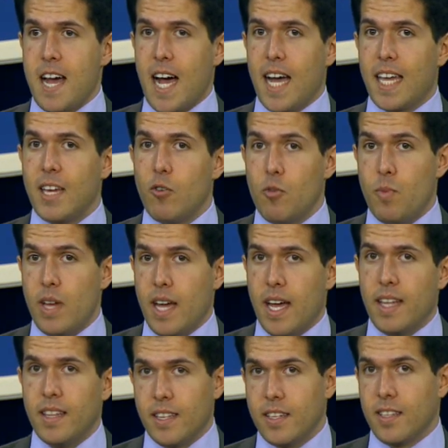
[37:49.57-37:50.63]
he would be
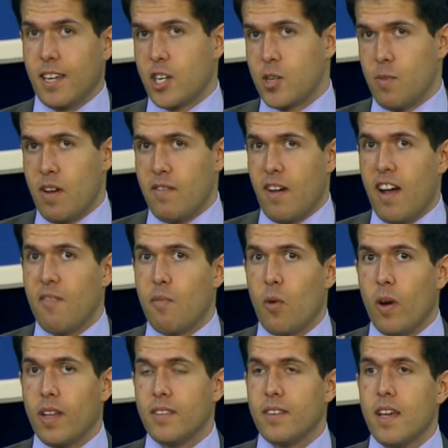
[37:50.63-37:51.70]
ahead in this election by 5
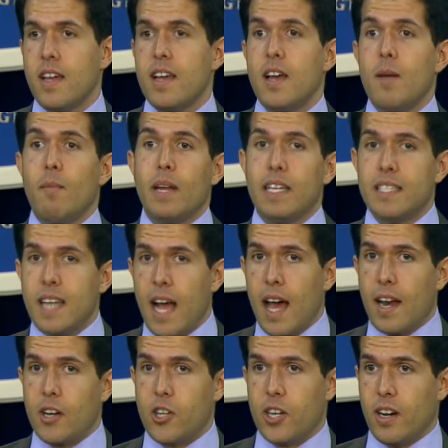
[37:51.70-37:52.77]
points. But he's not
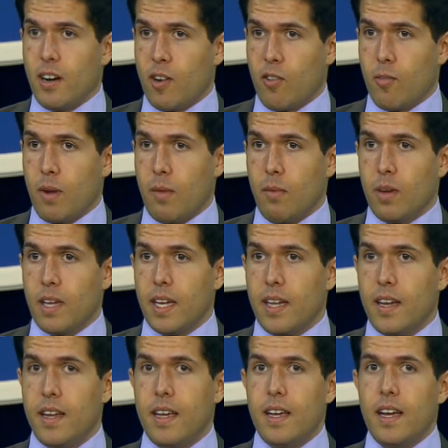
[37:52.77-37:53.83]
a generic Republican.
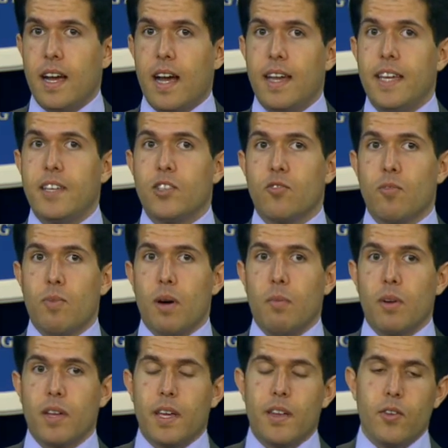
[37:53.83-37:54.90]
He's a
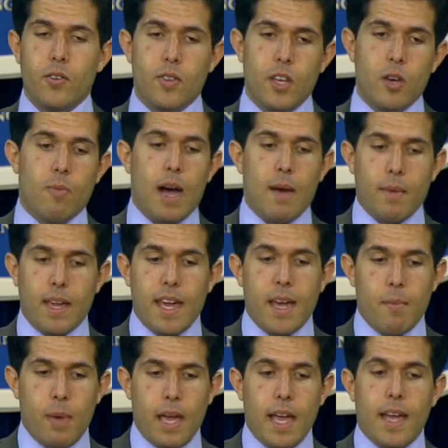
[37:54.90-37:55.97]
Republican who the Obama
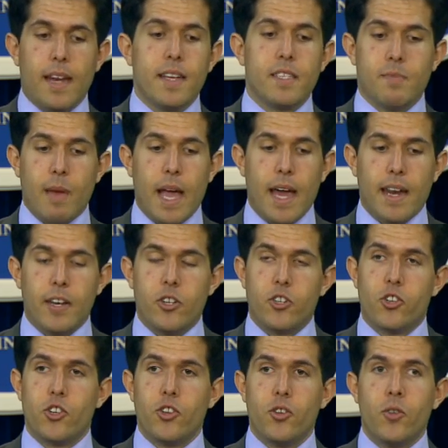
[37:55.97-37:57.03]
campaign has managed
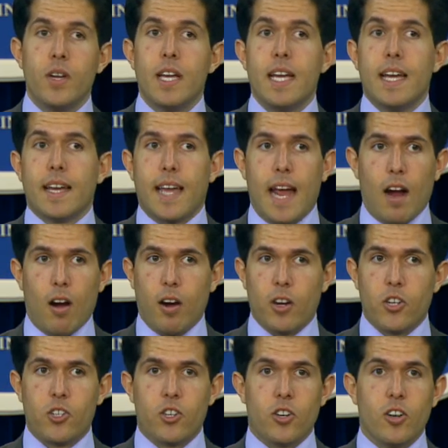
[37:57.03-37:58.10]
to
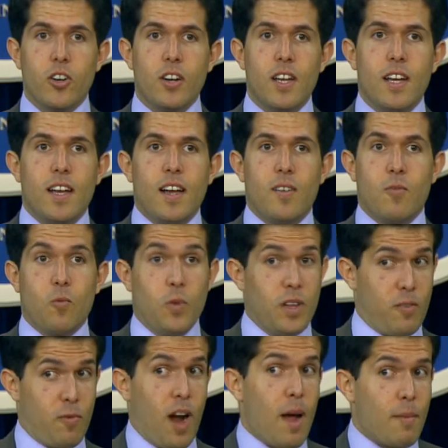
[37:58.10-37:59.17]
caricature,
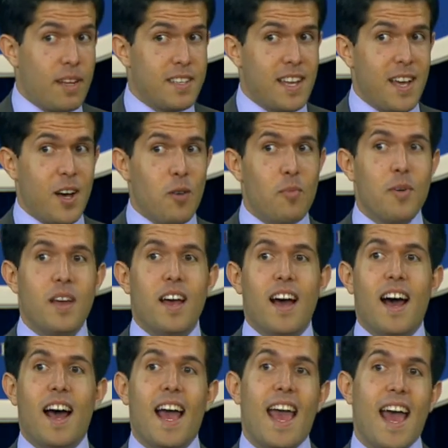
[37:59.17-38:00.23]
with Romney's help,
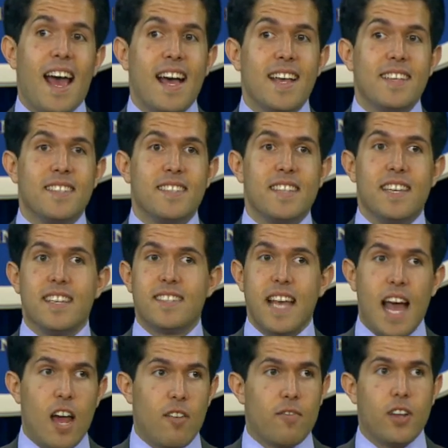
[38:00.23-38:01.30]
as this
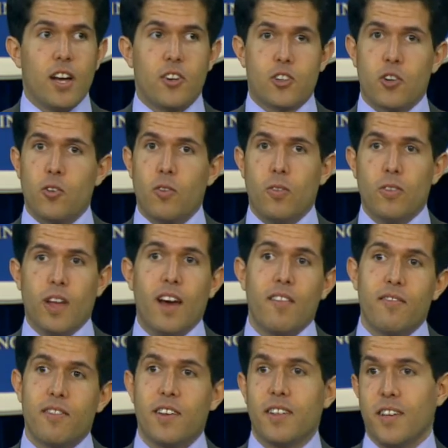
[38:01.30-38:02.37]
out-of-touch, cold,
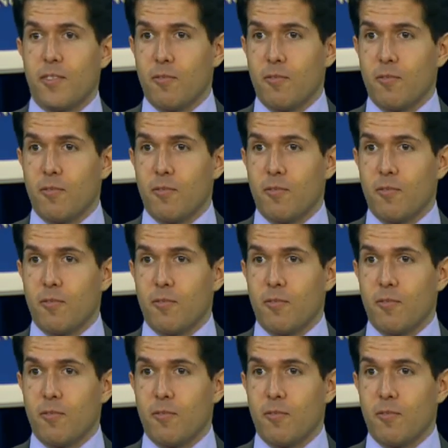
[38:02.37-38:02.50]
unfeeling